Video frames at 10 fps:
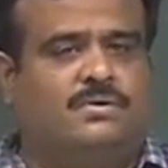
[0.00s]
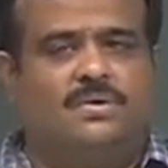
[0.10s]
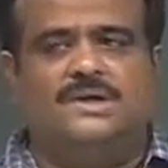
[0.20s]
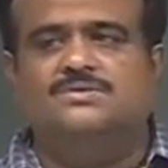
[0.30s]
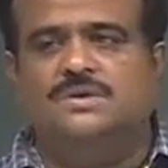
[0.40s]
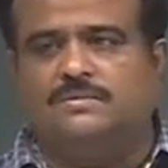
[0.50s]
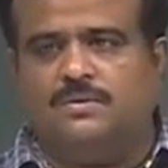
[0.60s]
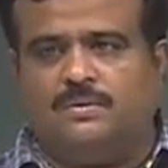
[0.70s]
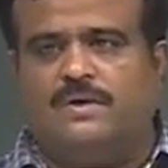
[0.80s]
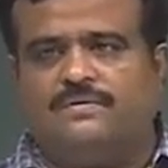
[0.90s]
Once we have
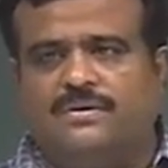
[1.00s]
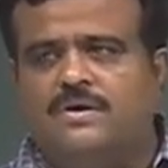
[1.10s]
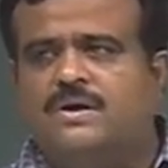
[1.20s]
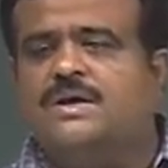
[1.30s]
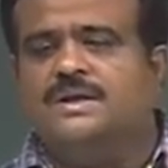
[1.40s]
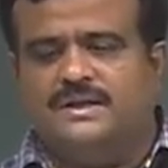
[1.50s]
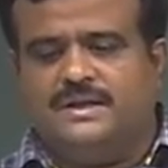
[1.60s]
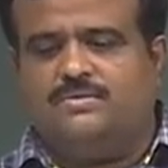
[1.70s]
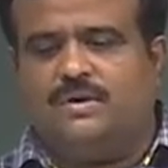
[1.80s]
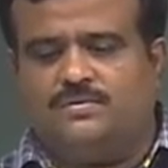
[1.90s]
overflow,
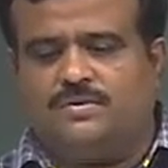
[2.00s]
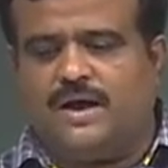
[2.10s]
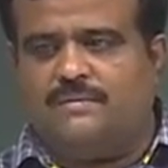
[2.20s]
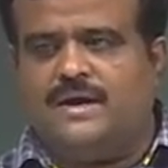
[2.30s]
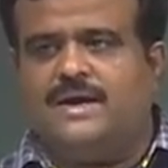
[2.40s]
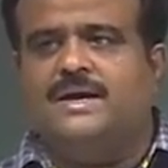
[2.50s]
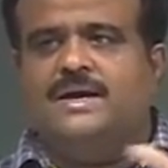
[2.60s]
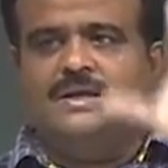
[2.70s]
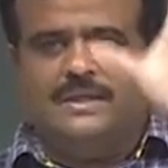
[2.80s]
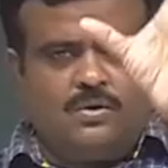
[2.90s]
then we have to have a
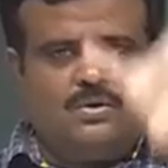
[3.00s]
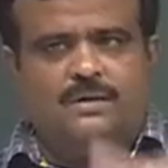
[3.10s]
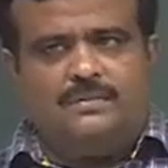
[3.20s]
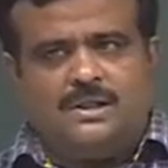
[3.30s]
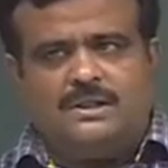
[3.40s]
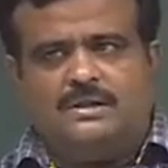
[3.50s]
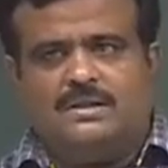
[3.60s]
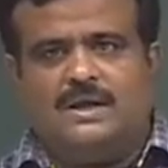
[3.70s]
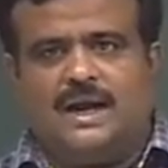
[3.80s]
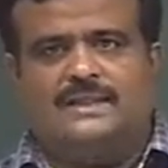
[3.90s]
new table,
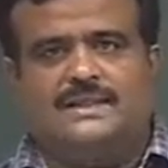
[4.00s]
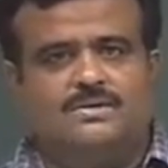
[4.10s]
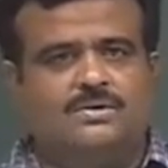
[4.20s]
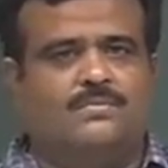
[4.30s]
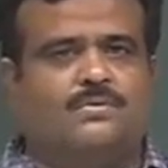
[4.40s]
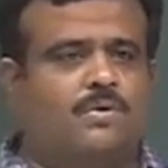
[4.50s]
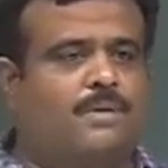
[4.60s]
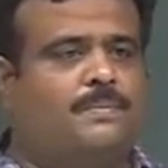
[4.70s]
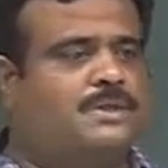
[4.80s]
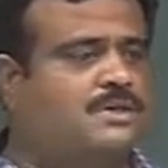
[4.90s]
and then we have to
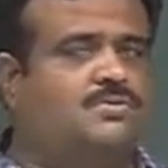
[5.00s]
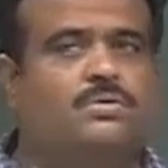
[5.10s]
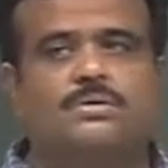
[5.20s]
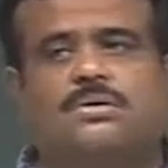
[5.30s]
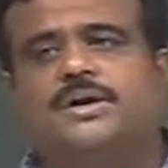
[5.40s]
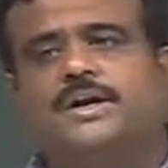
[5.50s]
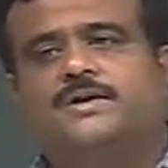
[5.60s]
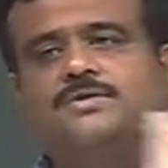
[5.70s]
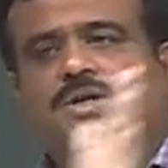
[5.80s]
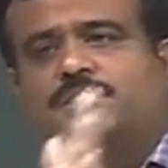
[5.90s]
copy this old
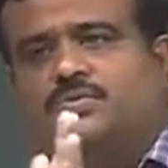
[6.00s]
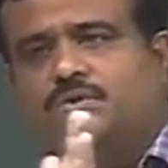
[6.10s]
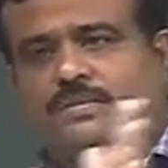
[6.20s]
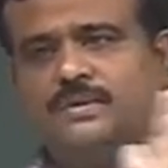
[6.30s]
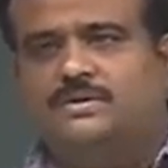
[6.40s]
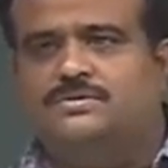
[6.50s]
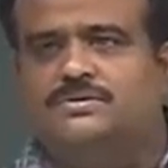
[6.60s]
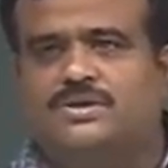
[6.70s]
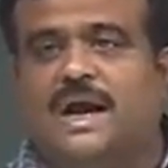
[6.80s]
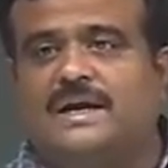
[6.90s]
content to the new table.
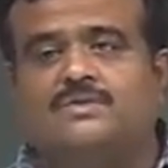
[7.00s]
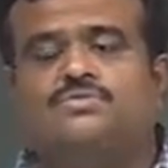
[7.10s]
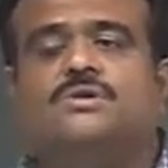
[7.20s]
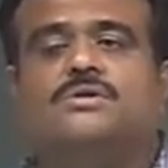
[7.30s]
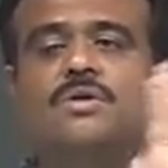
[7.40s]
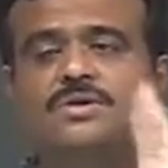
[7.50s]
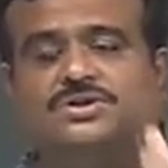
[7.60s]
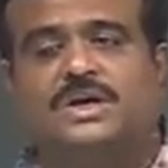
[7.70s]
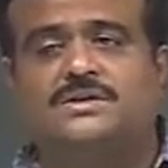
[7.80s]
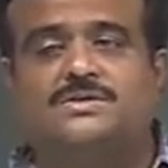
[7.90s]
So, that is will
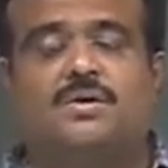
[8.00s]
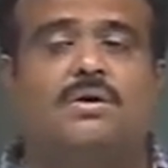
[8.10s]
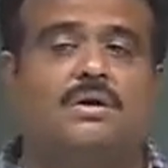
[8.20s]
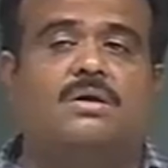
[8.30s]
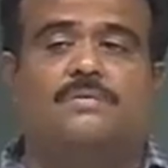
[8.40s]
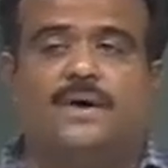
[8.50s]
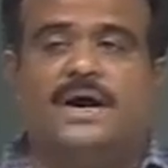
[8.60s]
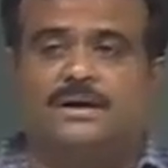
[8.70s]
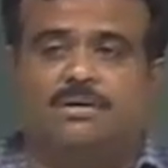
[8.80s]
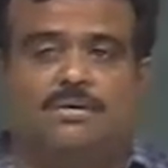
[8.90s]
cost us order of
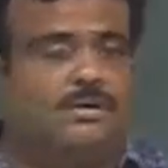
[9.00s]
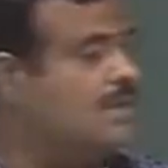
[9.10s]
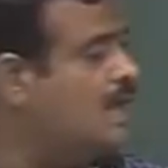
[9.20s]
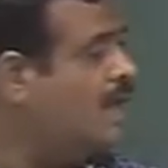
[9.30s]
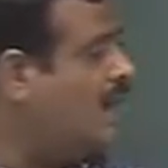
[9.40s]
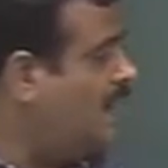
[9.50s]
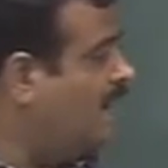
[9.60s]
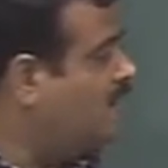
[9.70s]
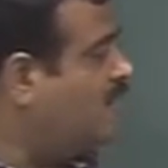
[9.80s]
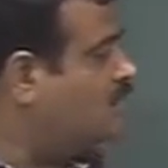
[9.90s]
I, whole
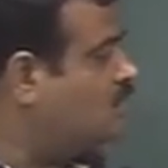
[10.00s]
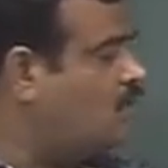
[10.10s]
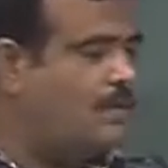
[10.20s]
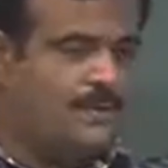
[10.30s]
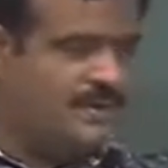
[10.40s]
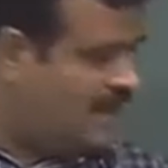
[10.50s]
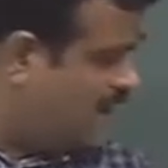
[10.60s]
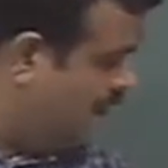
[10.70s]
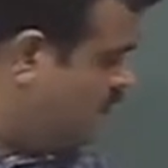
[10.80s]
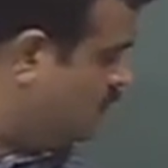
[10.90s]
item has to copy there,
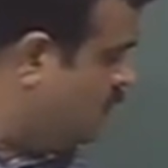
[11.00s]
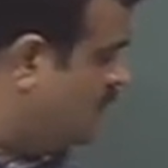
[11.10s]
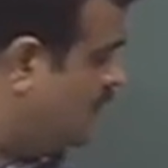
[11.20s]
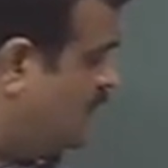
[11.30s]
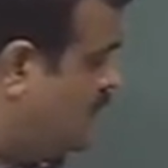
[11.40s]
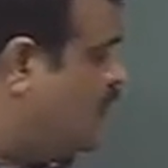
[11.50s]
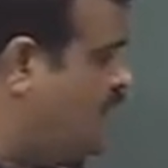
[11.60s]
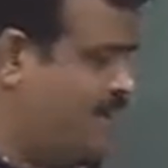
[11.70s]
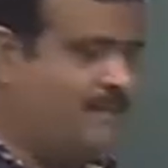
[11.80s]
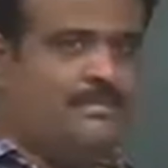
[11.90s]
including the new
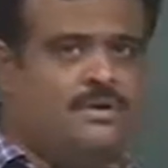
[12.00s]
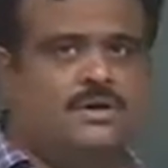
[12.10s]
item.